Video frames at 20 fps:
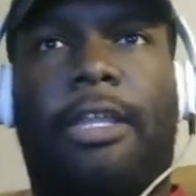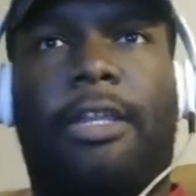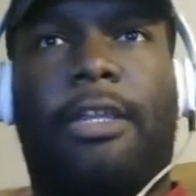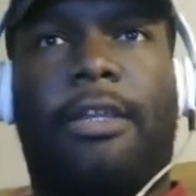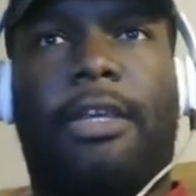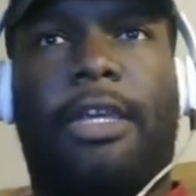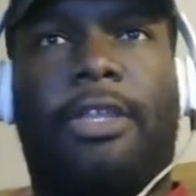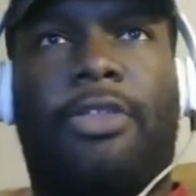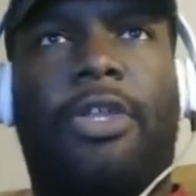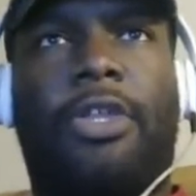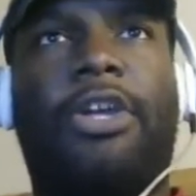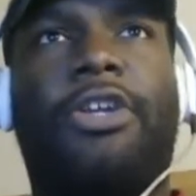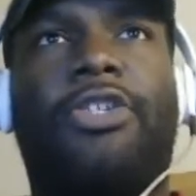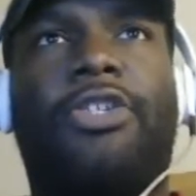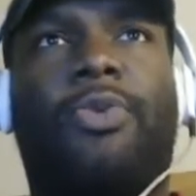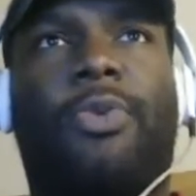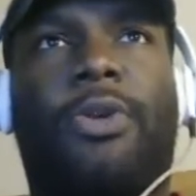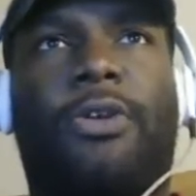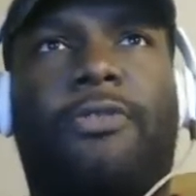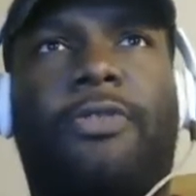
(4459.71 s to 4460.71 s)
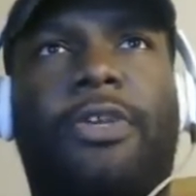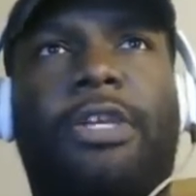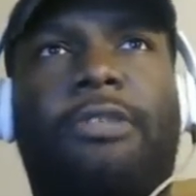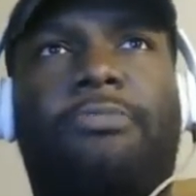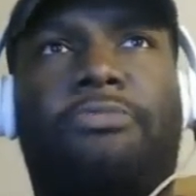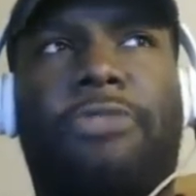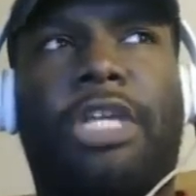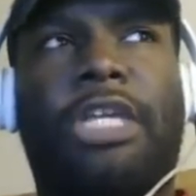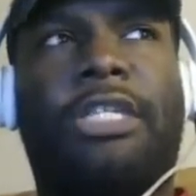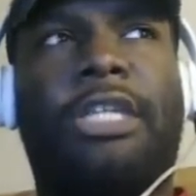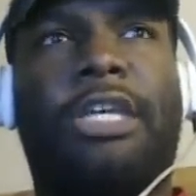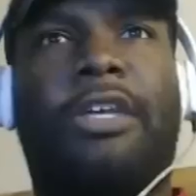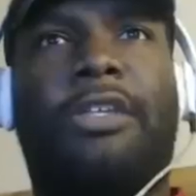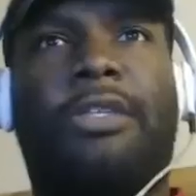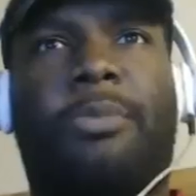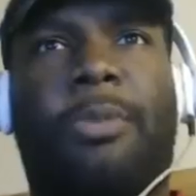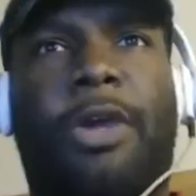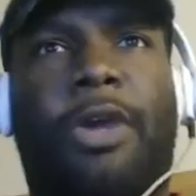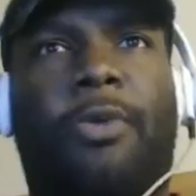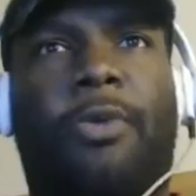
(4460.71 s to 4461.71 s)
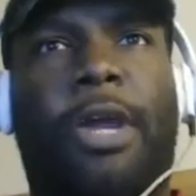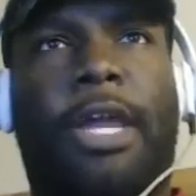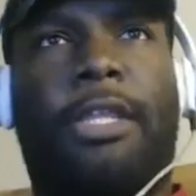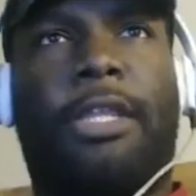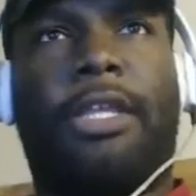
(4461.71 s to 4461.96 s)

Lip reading: And 30 square feet, that sounds about right.